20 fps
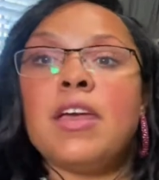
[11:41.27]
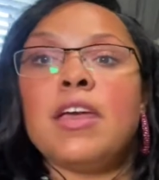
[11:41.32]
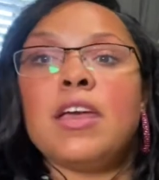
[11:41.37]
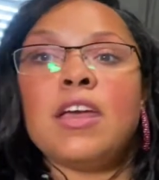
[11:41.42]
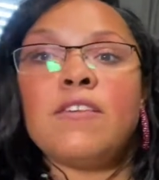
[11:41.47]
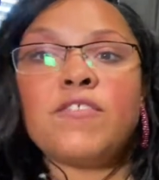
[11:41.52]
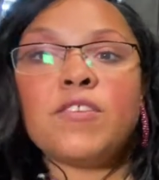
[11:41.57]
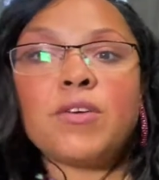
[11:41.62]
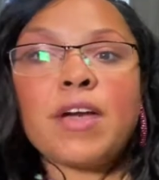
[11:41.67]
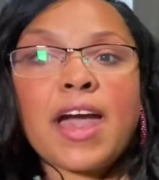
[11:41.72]

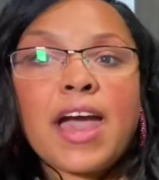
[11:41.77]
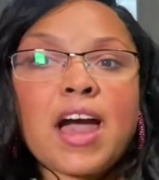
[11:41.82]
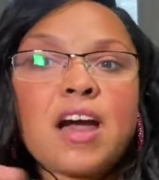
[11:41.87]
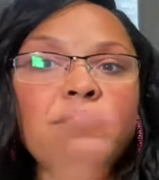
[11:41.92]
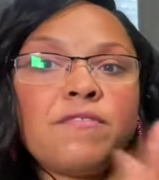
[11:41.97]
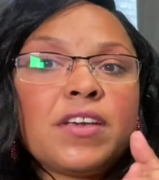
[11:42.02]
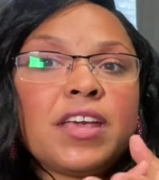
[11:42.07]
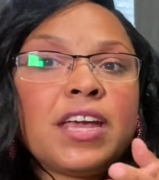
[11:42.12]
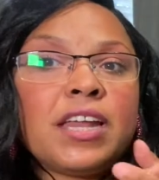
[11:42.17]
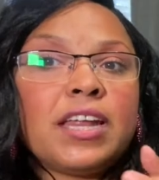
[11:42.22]
If you
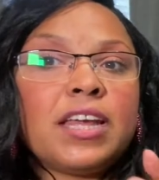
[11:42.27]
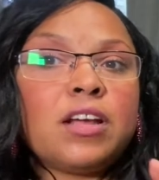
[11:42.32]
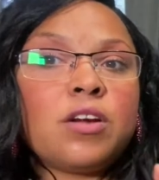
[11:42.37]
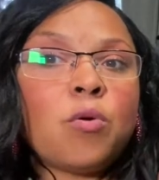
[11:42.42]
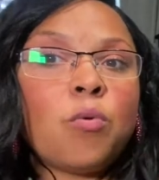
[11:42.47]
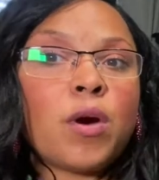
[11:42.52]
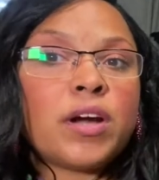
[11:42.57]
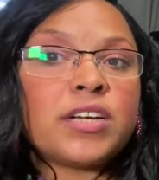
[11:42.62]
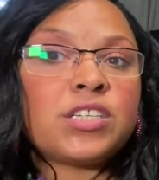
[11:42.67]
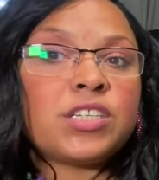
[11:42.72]
have any
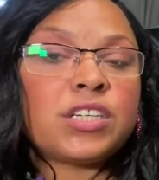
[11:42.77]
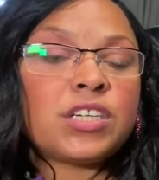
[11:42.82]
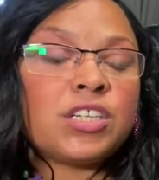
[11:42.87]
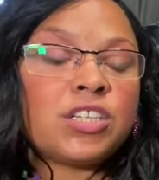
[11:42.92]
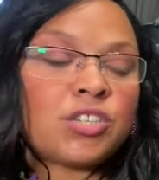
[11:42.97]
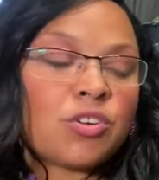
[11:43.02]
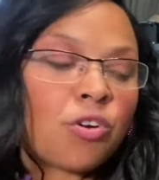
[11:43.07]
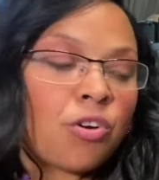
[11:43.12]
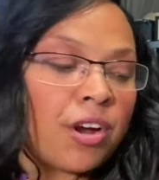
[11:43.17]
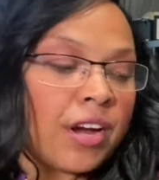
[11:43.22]

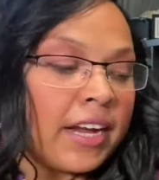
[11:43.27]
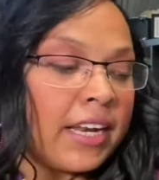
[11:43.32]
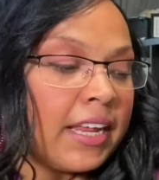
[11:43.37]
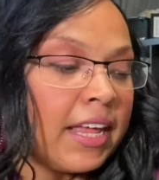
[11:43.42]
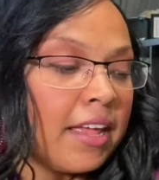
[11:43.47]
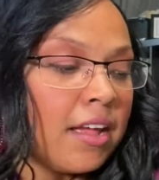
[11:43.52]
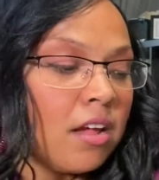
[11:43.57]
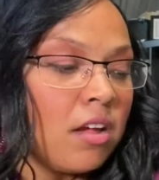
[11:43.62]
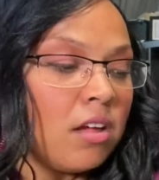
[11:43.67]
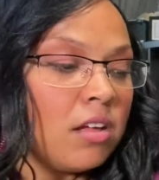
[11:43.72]
questions or
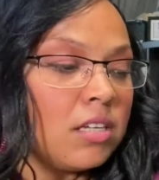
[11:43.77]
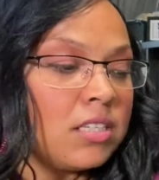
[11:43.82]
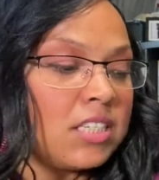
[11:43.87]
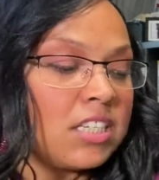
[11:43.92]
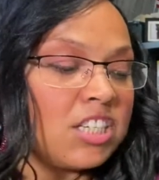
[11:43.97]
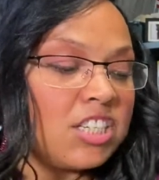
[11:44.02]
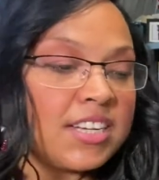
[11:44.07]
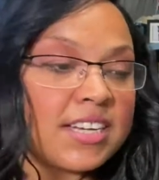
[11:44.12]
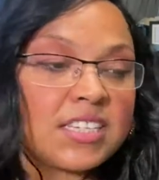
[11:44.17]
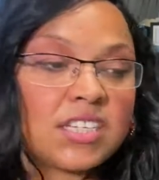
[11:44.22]
any
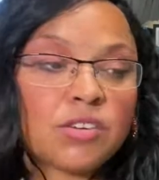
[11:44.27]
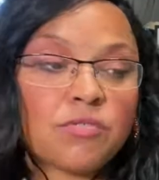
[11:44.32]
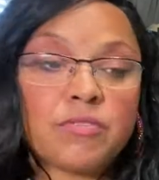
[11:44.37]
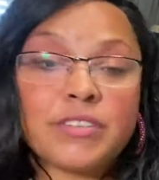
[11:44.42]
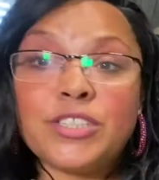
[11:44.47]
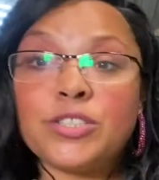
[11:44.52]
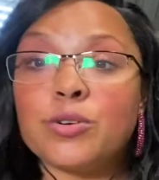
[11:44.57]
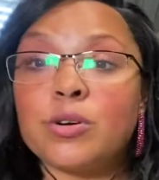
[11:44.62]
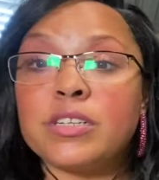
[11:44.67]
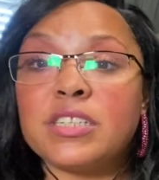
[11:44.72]
suggested
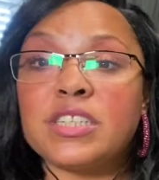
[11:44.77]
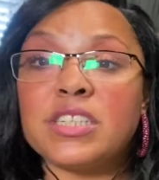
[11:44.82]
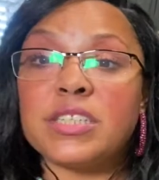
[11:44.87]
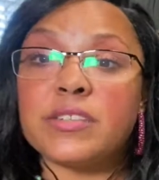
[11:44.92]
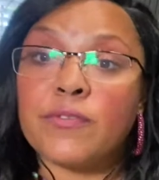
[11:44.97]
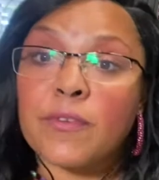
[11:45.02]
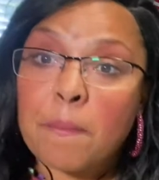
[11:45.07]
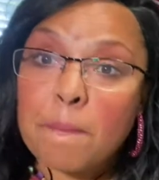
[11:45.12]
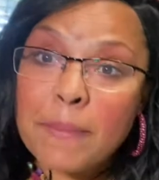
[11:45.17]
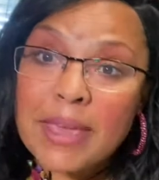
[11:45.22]
resources
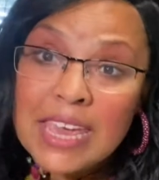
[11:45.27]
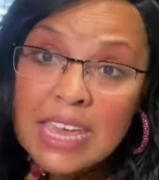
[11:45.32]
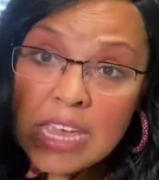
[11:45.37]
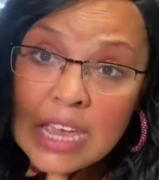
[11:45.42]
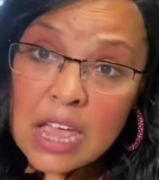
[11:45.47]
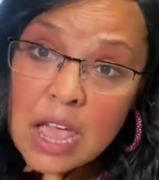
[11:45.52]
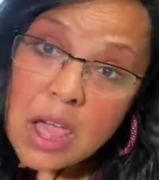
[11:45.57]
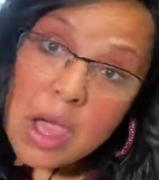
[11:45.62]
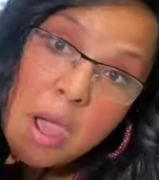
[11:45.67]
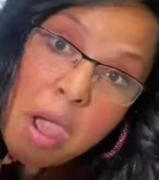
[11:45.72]
for me,
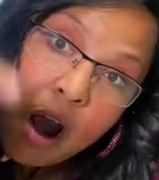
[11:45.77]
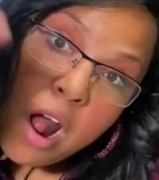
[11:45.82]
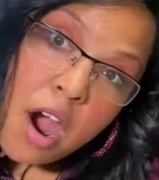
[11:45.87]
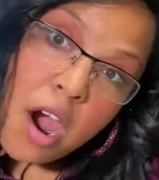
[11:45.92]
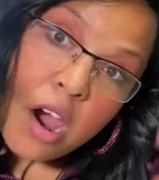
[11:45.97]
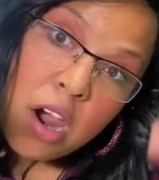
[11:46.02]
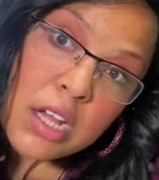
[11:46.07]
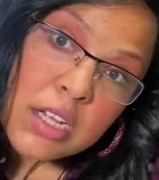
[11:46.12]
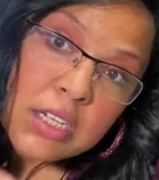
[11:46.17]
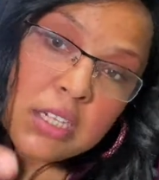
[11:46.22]

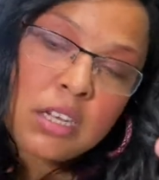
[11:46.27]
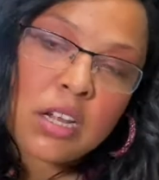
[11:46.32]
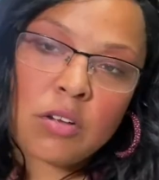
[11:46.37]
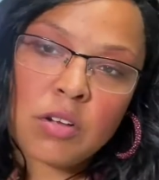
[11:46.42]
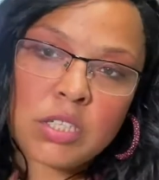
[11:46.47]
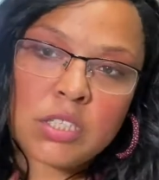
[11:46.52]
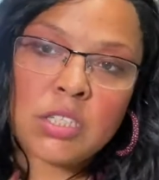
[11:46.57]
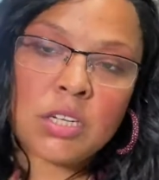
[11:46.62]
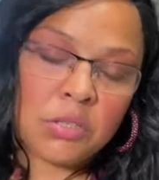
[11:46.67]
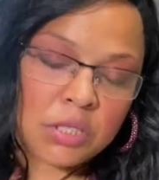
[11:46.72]

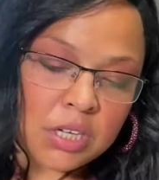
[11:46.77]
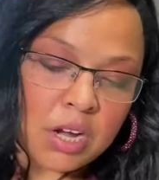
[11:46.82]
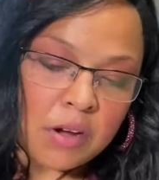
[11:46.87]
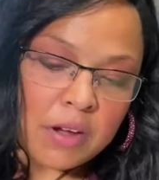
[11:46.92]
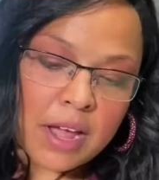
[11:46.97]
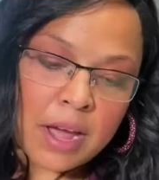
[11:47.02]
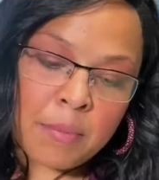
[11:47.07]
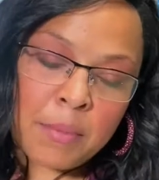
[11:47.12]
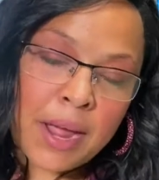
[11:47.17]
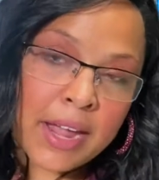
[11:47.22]
no joke,
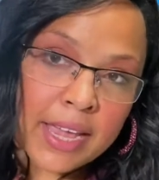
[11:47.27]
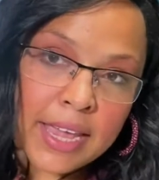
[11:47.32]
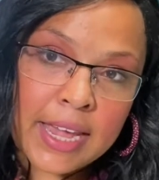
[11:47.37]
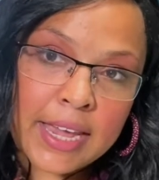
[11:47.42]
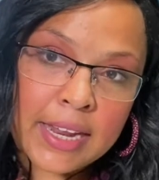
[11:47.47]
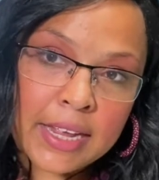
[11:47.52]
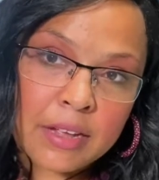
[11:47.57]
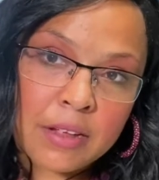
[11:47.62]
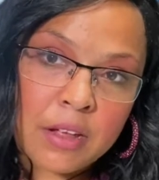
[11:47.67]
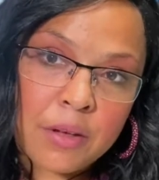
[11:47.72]
I'm not
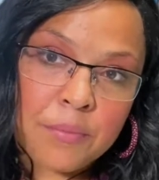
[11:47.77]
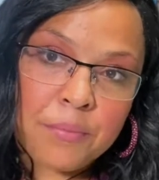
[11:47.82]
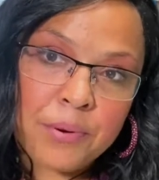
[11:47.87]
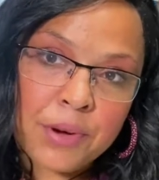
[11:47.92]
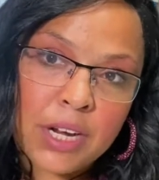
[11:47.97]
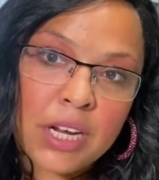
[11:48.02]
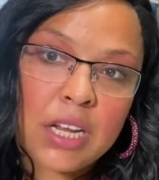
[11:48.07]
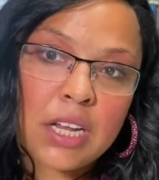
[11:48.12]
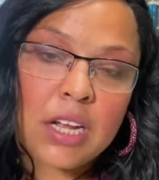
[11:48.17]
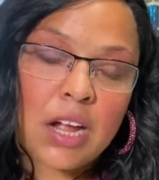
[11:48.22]
kidding, put
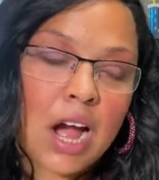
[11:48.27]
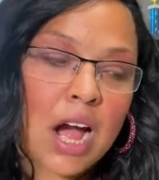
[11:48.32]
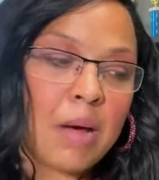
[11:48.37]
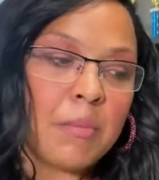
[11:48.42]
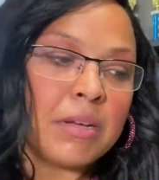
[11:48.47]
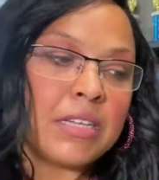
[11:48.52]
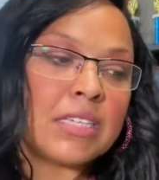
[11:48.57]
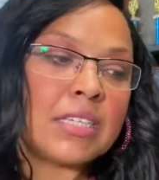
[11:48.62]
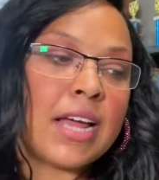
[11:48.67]
it in the comments.